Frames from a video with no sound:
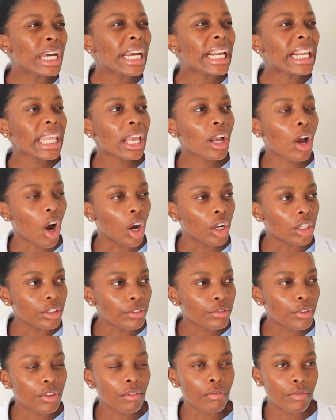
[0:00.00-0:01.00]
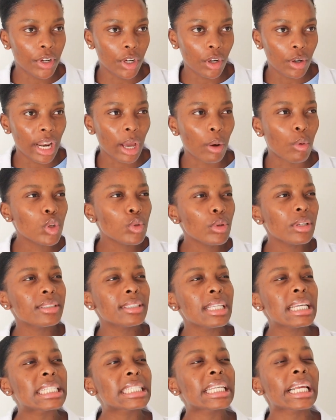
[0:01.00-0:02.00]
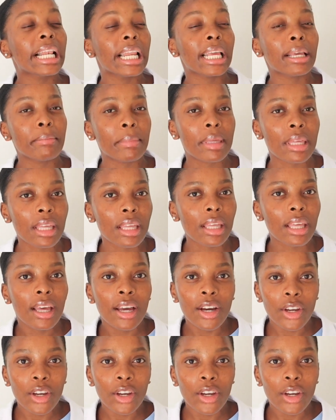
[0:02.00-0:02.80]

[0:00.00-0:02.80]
click on for the video? Like, which one says click me?